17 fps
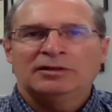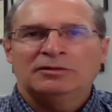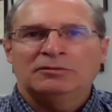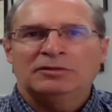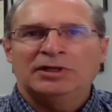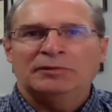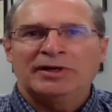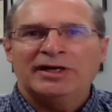
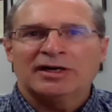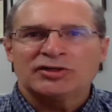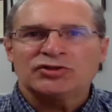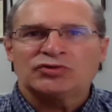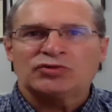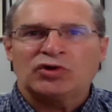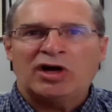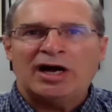we, we are
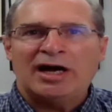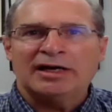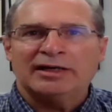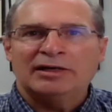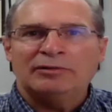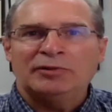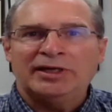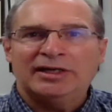strong
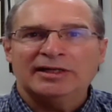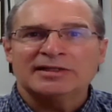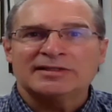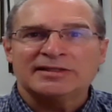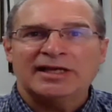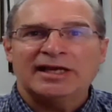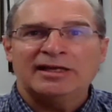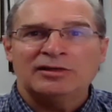and we can
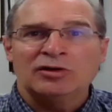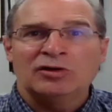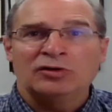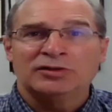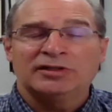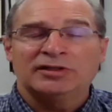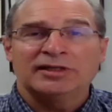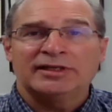say
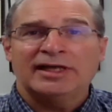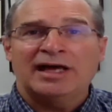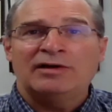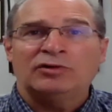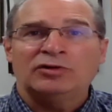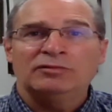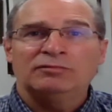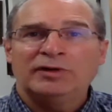no to the
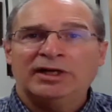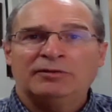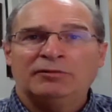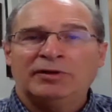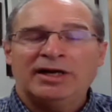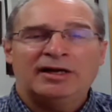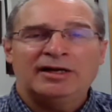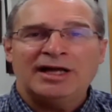devil. We,
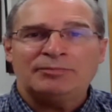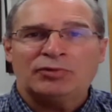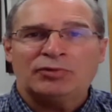we are not